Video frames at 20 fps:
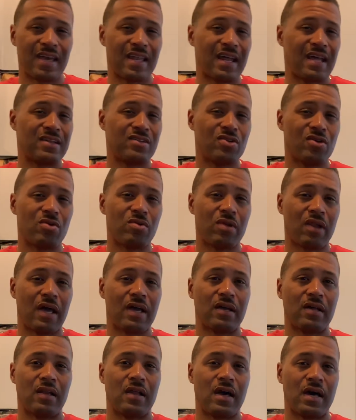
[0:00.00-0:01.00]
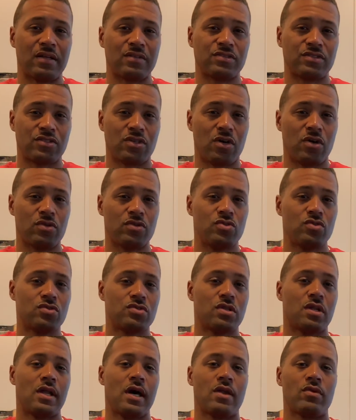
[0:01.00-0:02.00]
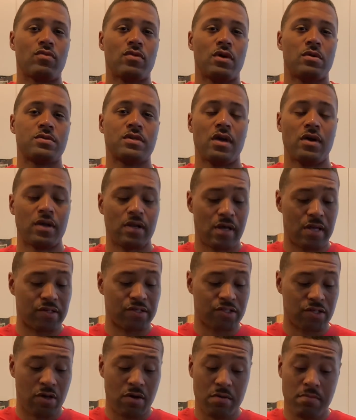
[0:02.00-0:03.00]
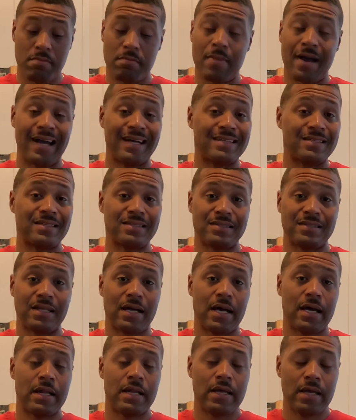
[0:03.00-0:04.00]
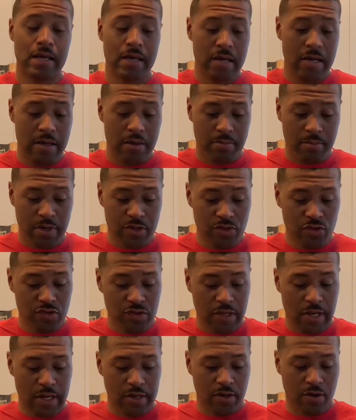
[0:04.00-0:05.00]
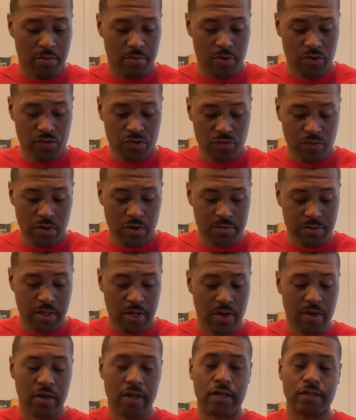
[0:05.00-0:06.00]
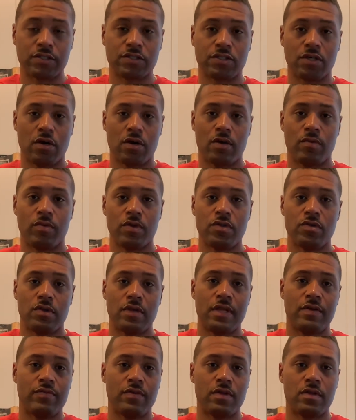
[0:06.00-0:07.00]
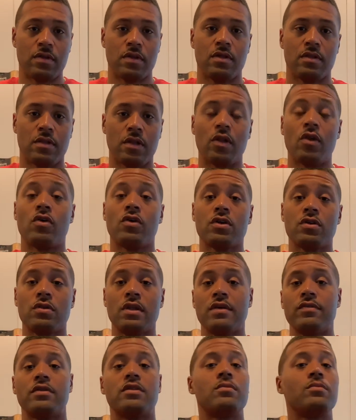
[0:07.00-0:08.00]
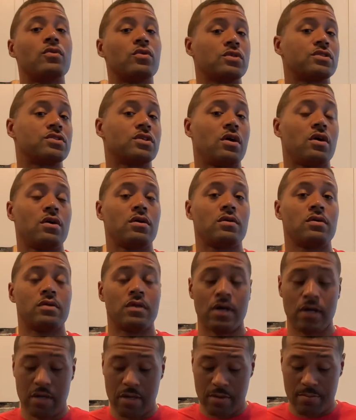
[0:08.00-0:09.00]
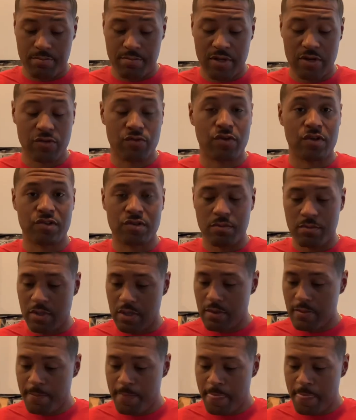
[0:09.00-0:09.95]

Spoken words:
and I don't like a lot of salt. Usually a lot of rubs carry a lot of salt, mine does not, but usually a lot of commercial rubs carry a lot of salt, and when you leave it, the longer you leave it, the more salt penetrates the meat.